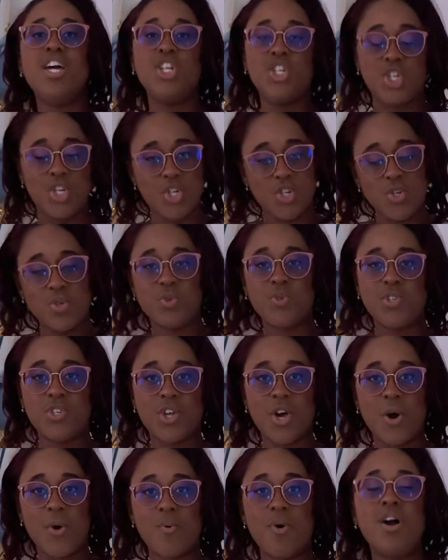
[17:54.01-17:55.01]
to do
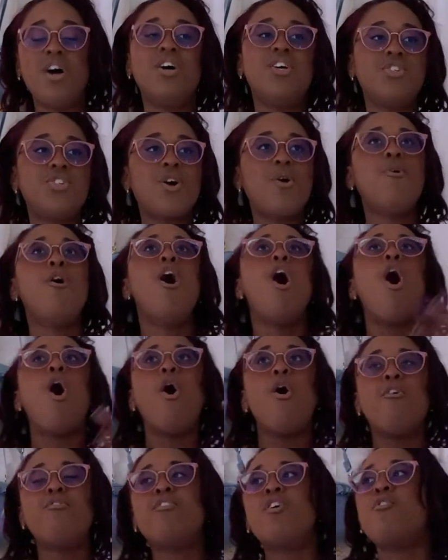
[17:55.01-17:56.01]
so. So
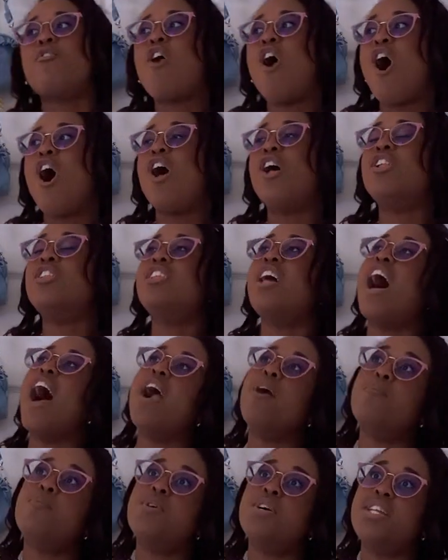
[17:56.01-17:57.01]
overall, I
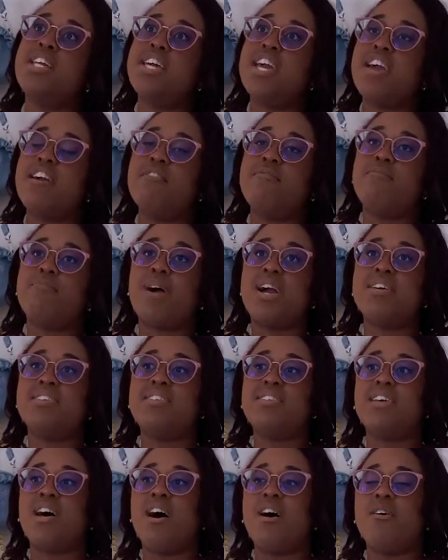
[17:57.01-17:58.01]
would give
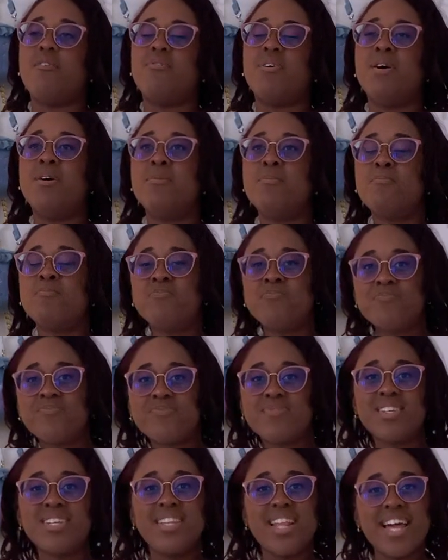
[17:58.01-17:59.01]
myself
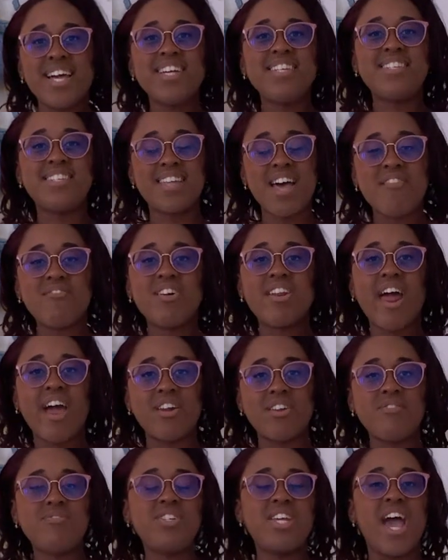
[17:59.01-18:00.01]
like a 7 out
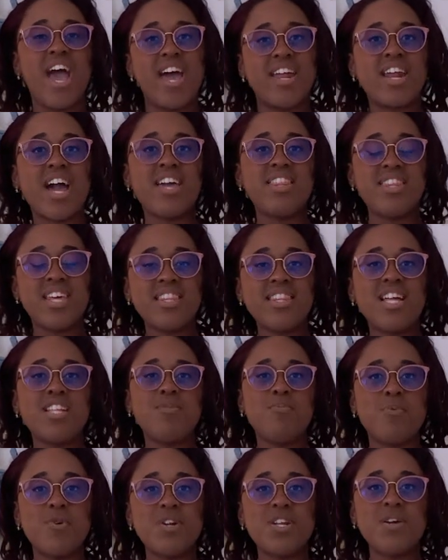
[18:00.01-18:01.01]
of 10. I think that's
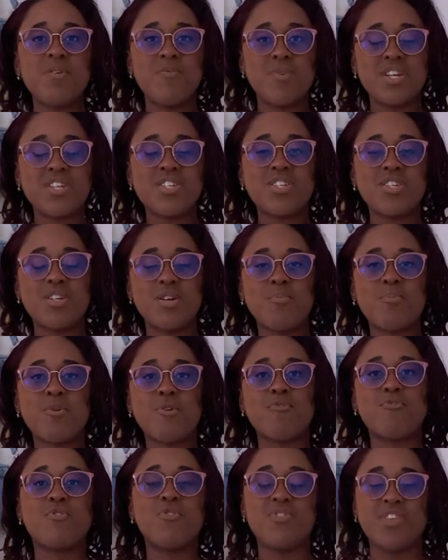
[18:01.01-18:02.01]
pretty
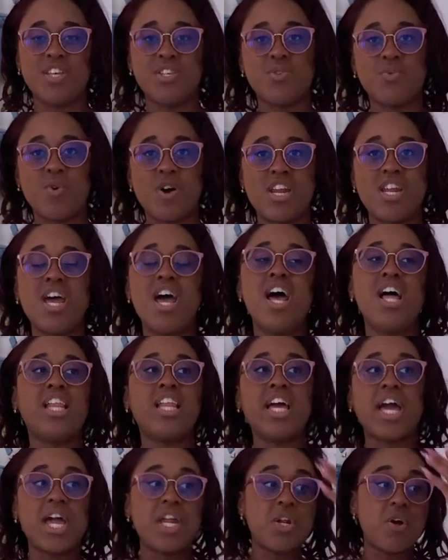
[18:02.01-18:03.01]
reasonable for this one.
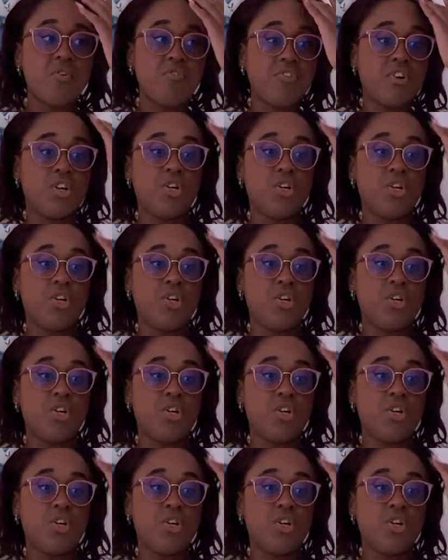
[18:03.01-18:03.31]
Like, I know for